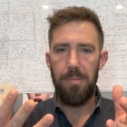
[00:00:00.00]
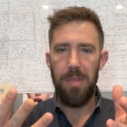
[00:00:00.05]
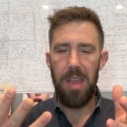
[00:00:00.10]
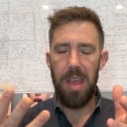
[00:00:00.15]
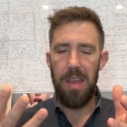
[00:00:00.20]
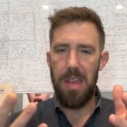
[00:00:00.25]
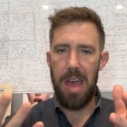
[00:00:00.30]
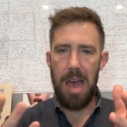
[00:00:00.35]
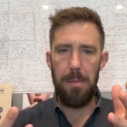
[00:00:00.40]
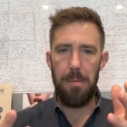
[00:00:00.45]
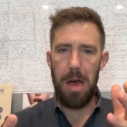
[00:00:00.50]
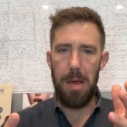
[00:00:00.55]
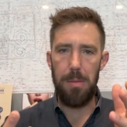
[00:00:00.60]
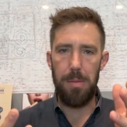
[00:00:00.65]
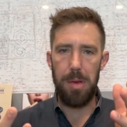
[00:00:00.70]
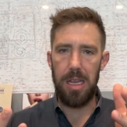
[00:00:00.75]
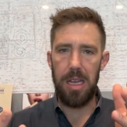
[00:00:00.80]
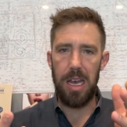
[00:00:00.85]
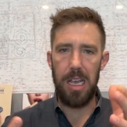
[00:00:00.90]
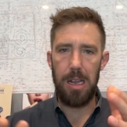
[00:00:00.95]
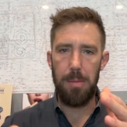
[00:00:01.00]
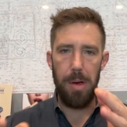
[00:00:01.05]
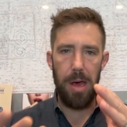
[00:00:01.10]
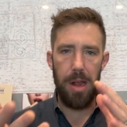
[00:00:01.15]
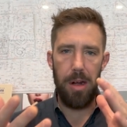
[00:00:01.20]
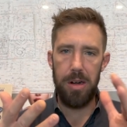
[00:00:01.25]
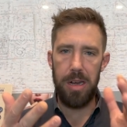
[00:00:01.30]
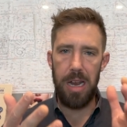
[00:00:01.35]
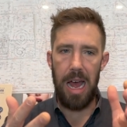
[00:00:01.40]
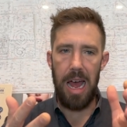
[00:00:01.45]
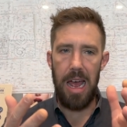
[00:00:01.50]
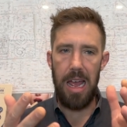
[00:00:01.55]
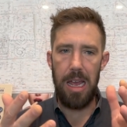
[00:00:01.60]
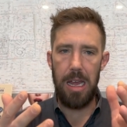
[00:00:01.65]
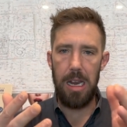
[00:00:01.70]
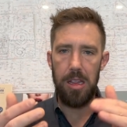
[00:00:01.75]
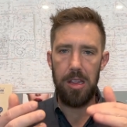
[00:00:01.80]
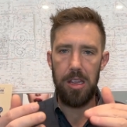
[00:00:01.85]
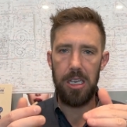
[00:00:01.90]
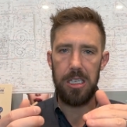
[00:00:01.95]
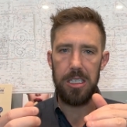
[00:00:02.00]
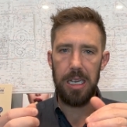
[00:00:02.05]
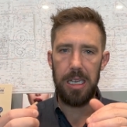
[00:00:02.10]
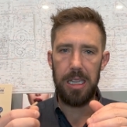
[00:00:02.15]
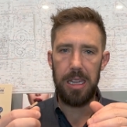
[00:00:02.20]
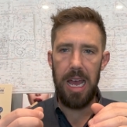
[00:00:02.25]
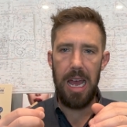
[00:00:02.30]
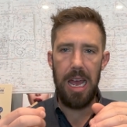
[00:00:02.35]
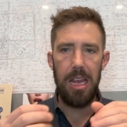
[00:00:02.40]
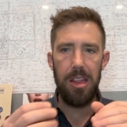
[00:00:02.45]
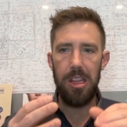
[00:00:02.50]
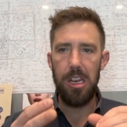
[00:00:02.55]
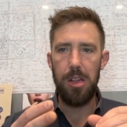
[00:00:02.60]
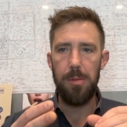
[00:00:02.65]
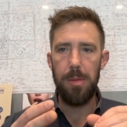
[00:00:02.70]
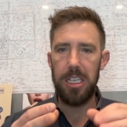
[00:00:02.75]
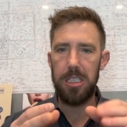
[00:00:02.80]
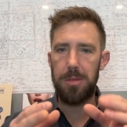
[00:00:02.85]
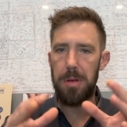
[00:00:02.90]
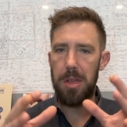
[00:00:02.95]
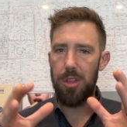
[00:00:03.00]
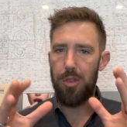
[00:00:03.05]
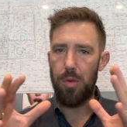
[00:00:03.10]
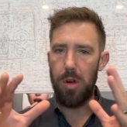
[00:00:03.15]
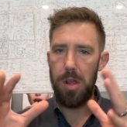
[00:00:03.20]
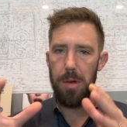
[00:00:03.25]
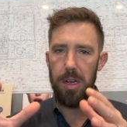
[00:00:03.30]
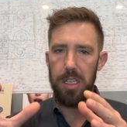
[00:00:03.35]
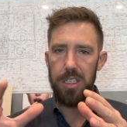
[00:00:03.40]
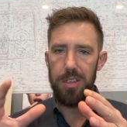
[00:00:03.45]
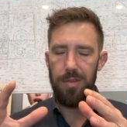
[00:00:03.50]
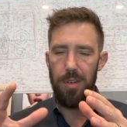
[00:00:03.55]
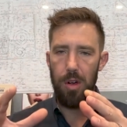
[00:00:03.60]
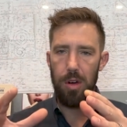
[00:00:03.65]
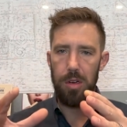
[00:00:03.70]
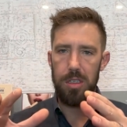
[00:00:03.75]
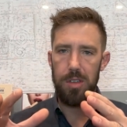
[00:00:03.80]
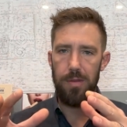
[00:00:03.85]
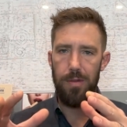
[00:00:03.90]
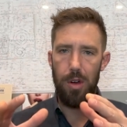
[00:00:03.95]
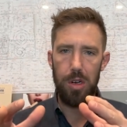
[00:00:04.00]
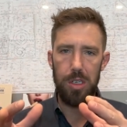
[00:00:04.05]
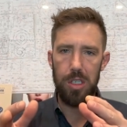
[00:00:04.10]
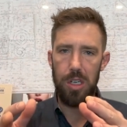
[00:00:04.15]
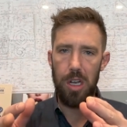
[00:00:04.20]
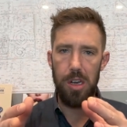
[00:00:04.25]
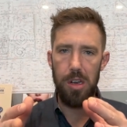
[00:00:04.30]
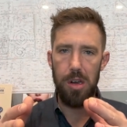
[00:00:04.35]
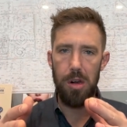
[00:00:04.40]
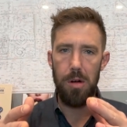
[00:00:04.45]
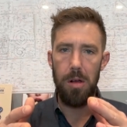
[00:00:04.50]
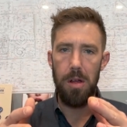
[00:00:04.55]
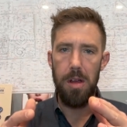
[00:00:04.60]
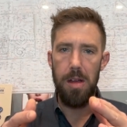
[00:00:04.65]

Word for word: and that might be like a better diet and things like that and then you might spend three months focusing on your